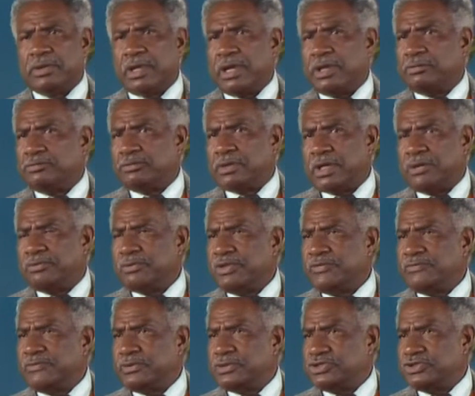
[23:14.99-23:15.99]
I, I,
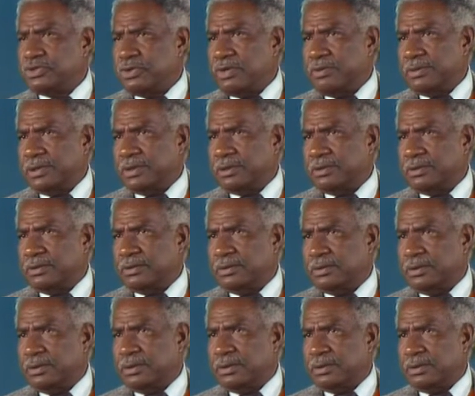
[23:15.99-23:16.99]
read for enjoyment.
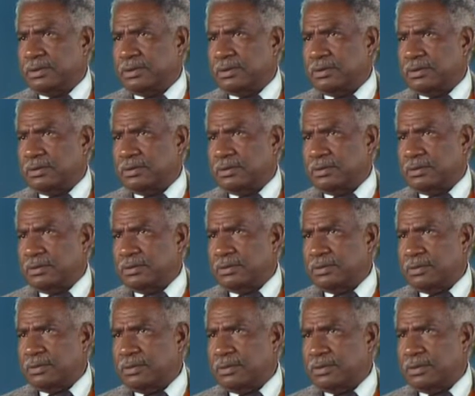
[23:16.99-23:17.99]
Who still gets to you?
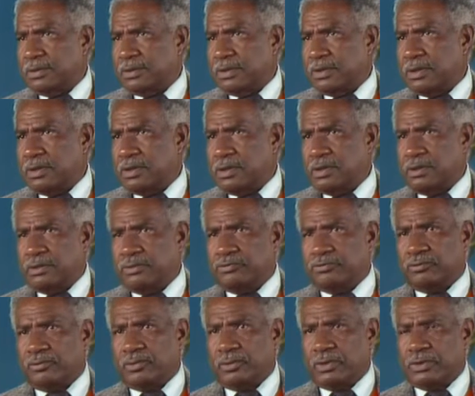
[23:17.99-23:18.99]
Uh,
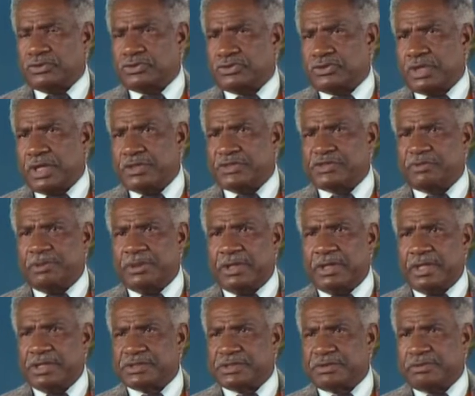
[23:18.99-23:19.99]
Shakespeare
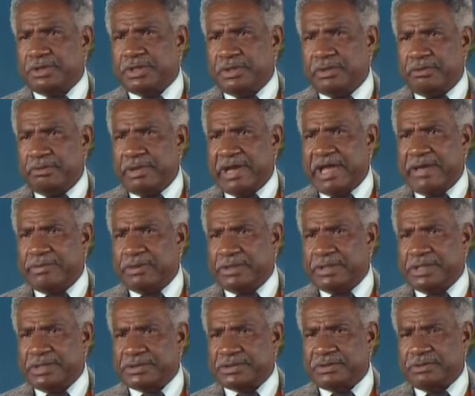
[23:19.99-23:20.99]
gets to me, the Bible
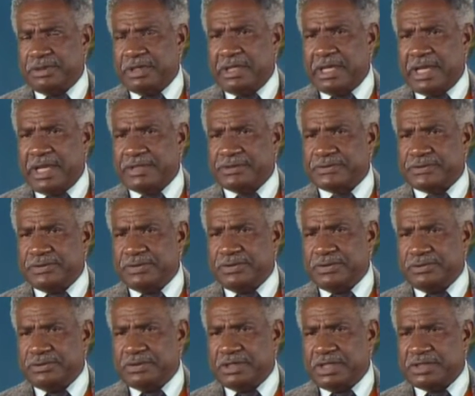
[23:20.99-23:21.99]
gets to me, Langston
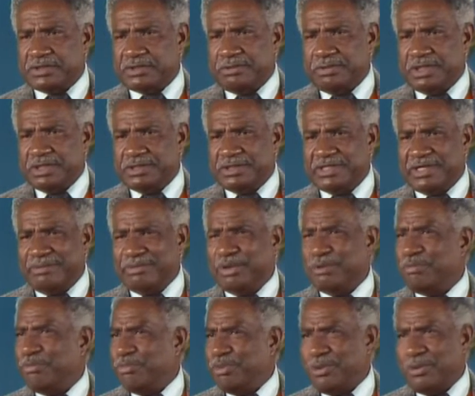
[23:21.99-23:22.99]
Hughes gets to me, Jimmy
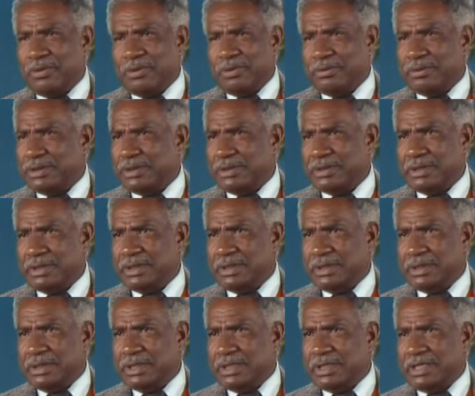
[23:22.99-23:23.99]
Baldwin
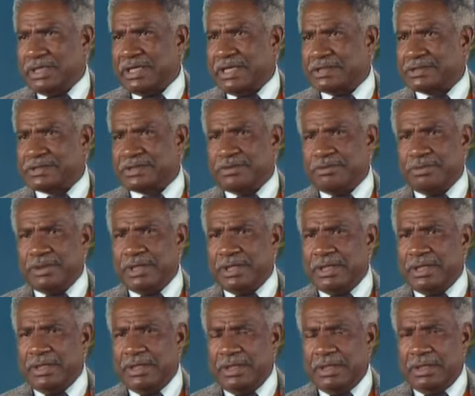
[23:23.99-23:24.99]
gets to
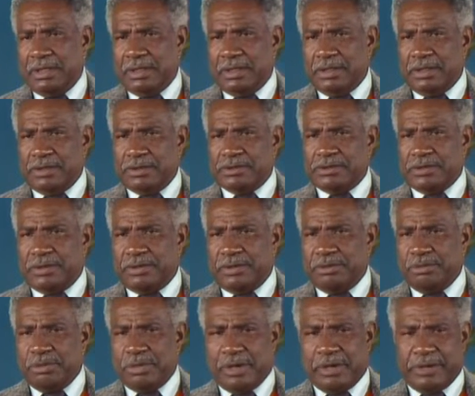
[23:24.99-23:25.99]
me, Toni
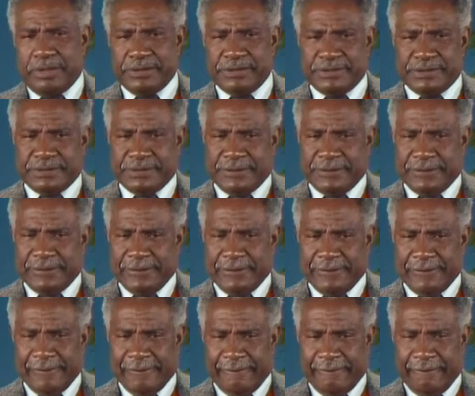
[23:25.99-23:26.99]
Morrison,
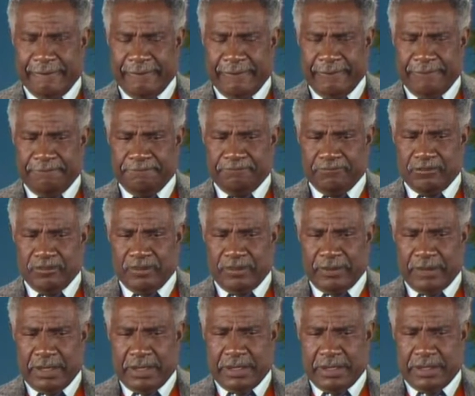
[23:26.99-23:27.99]

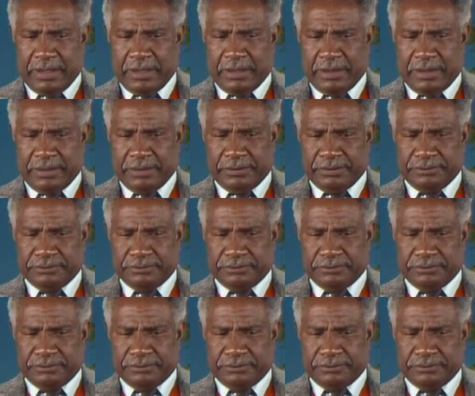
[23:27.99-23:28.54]
uh,